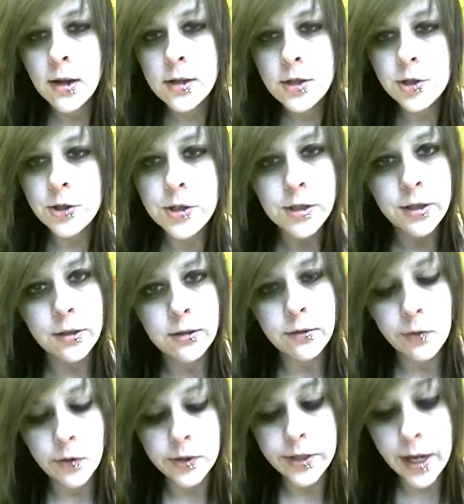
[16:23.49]
She
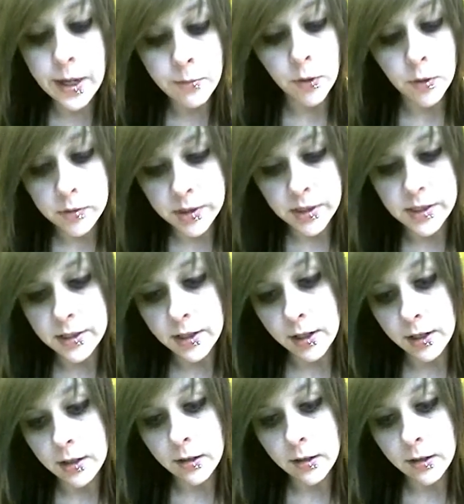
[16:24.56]
for Deimos. It's like,